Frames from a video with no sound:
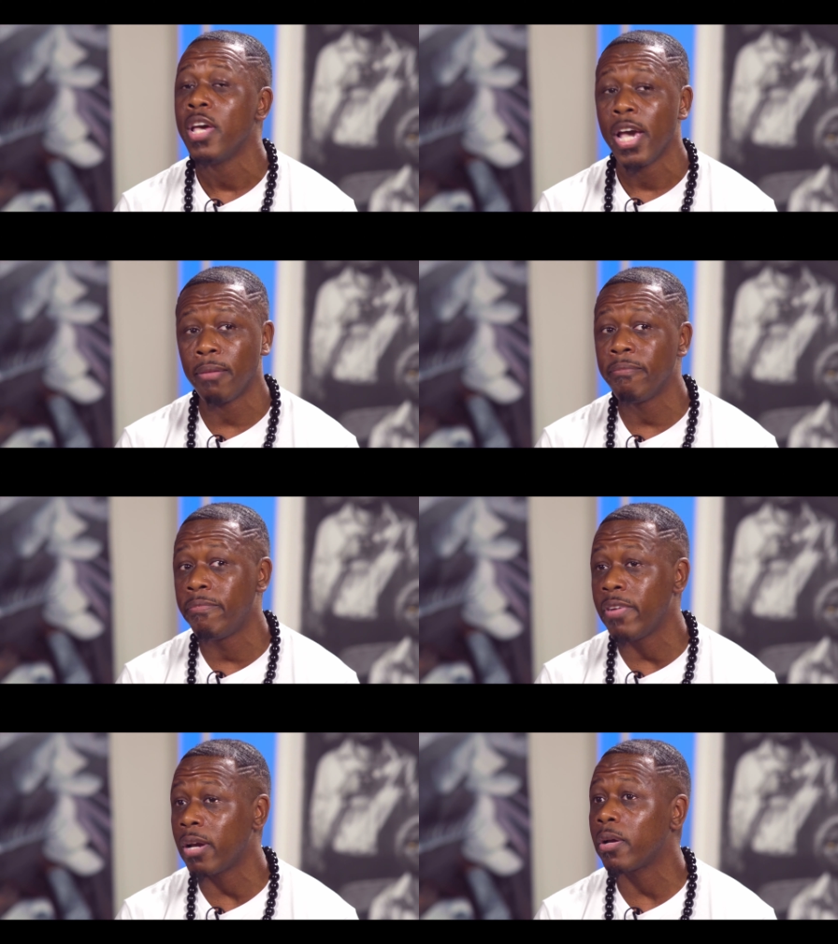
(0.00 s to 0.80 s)
And I'm
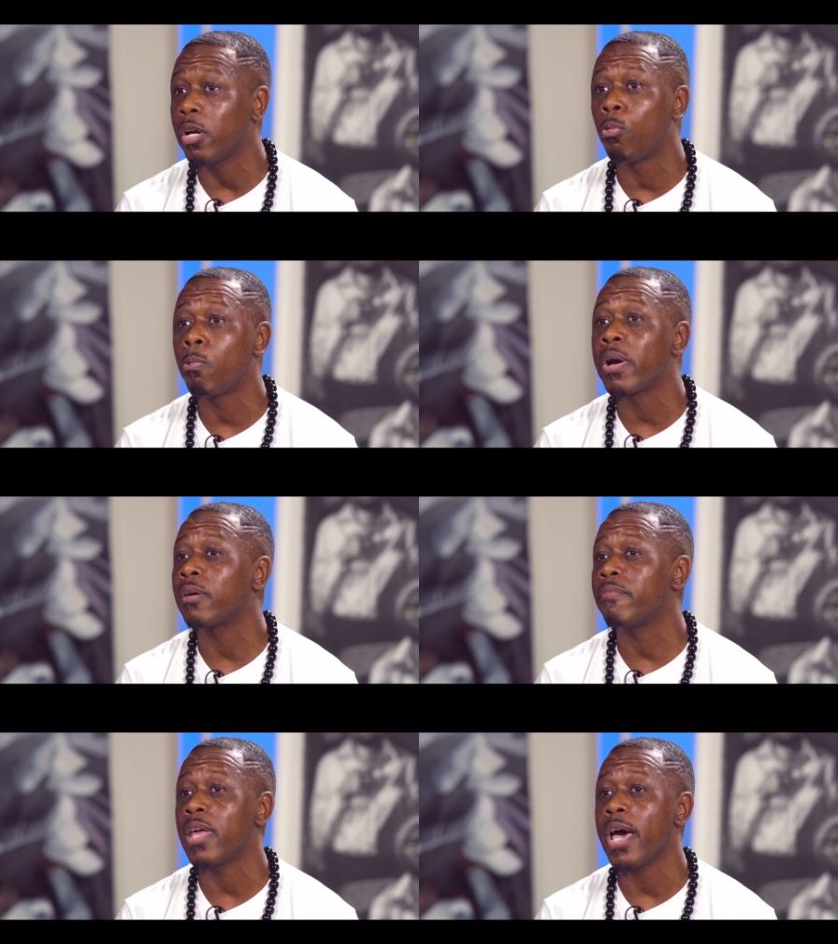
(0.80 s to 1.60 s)
very
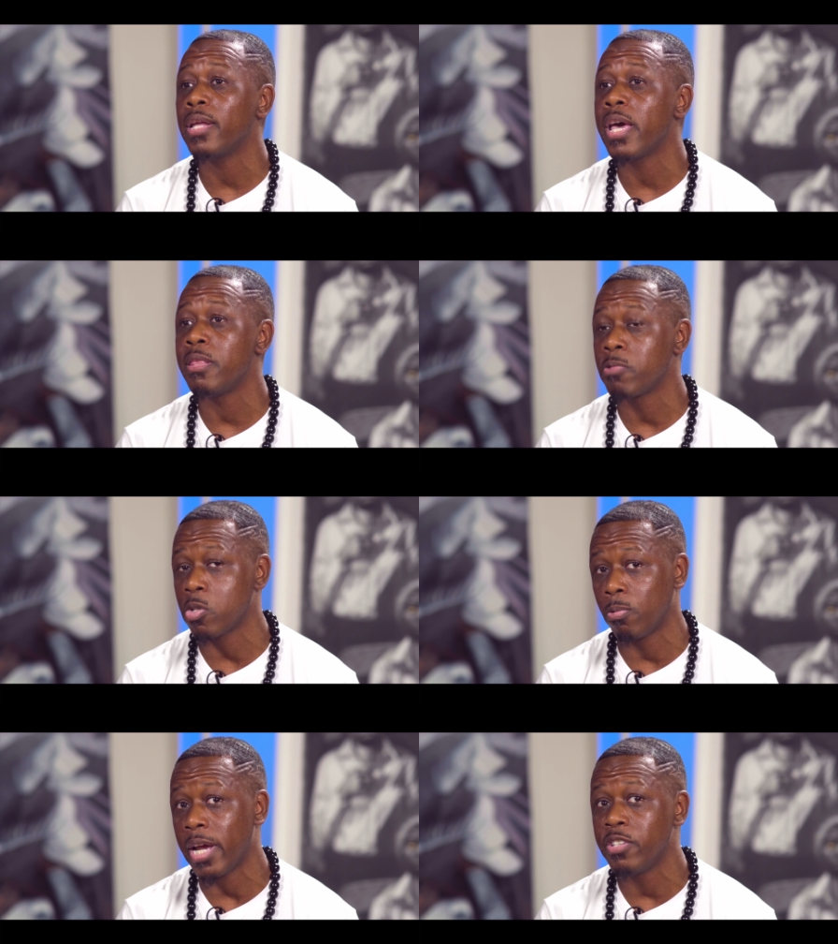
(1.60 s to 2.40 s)
aware of that. And
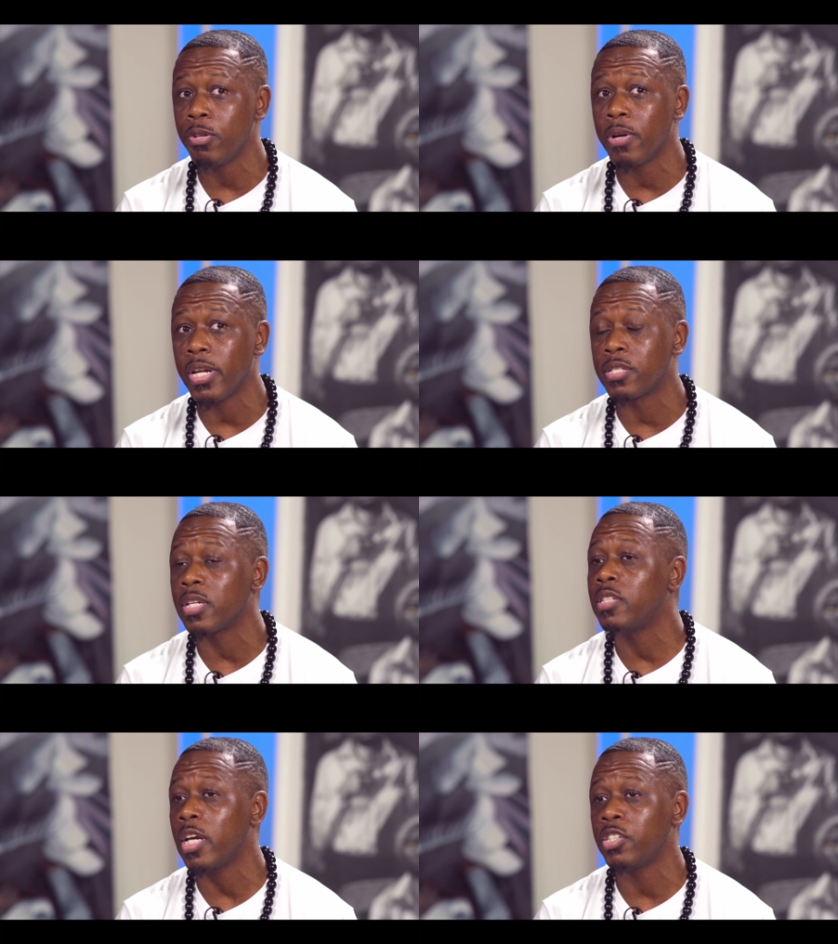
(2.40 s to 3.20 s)
so when I do it, it's
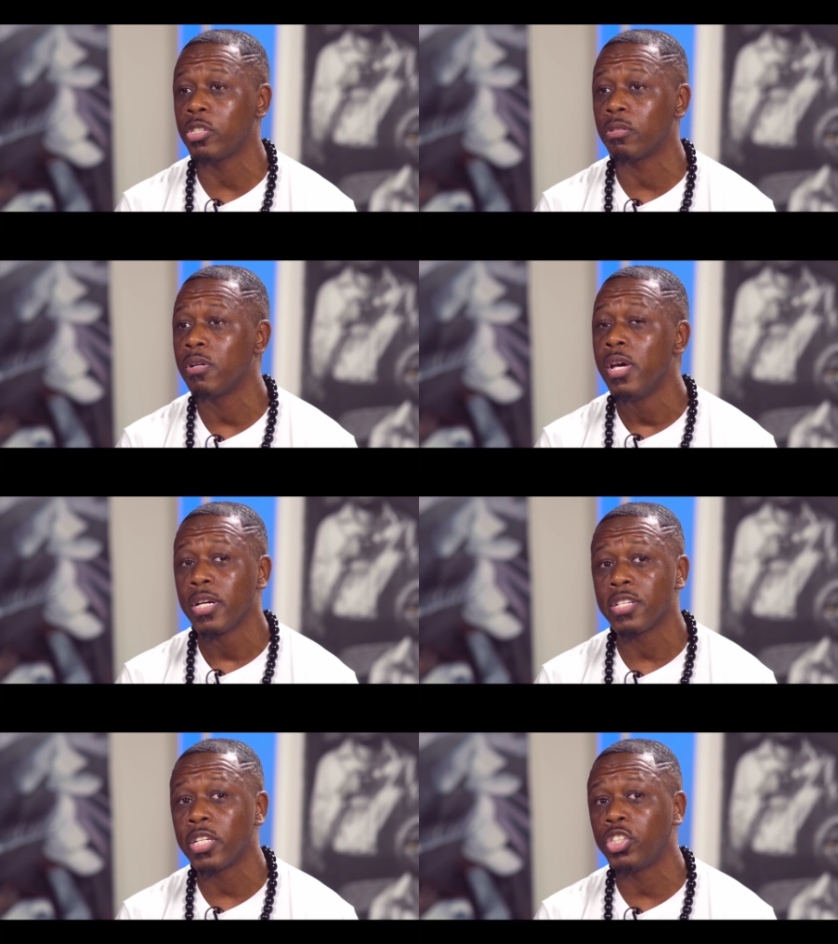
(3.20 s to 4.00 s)
intentional
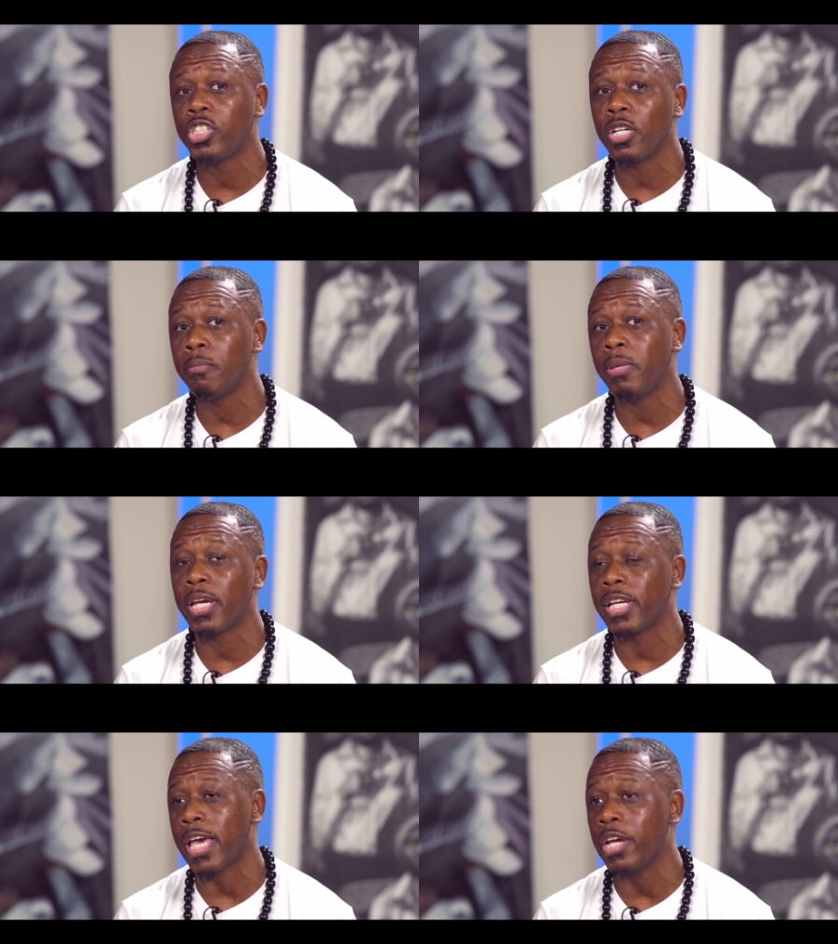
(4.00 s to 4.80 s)
because it should be
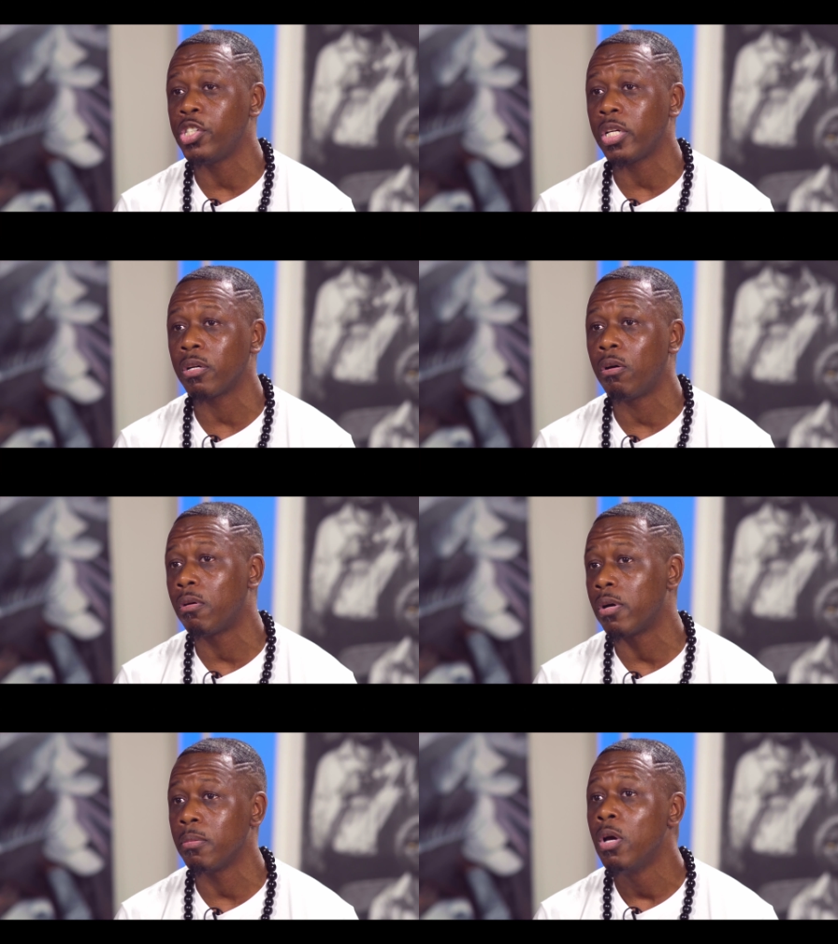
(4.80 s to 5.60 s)
engaging
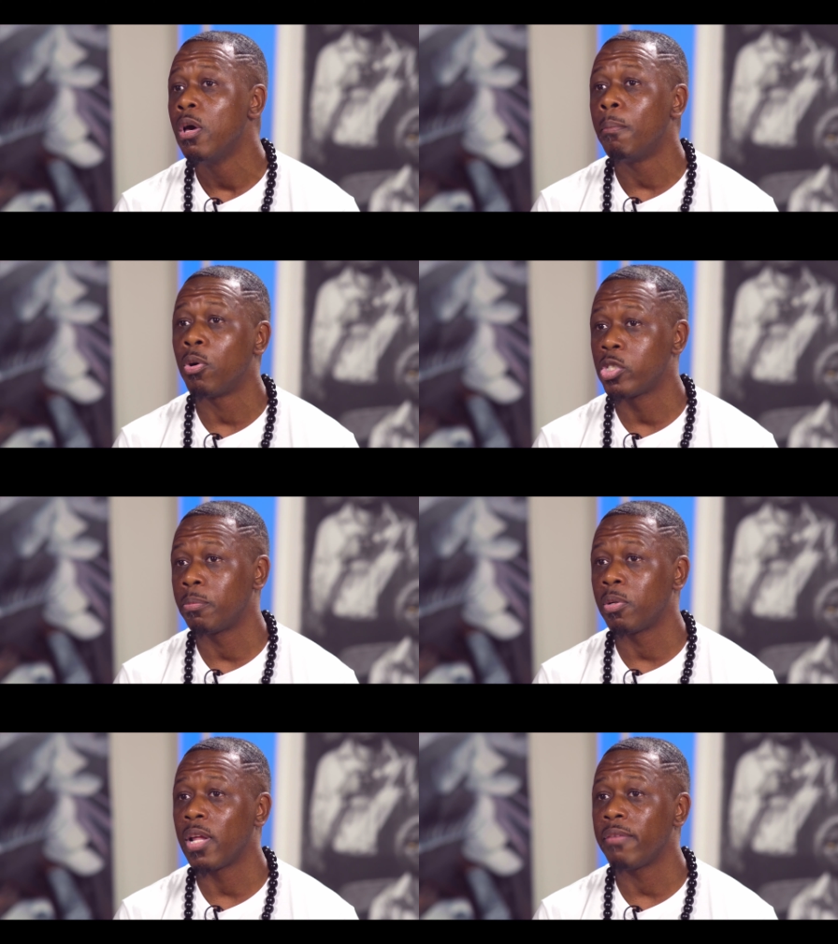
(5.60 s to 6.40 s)
on multiple